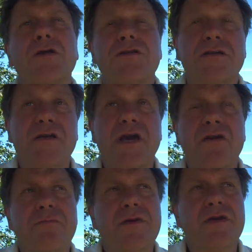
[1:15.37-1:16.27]
to the
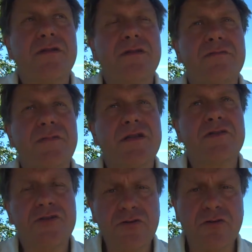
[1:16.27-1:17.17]
Caribbean and
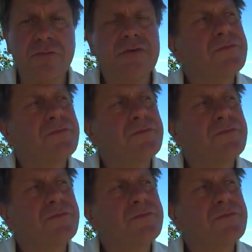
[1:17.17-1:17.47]
to Europe,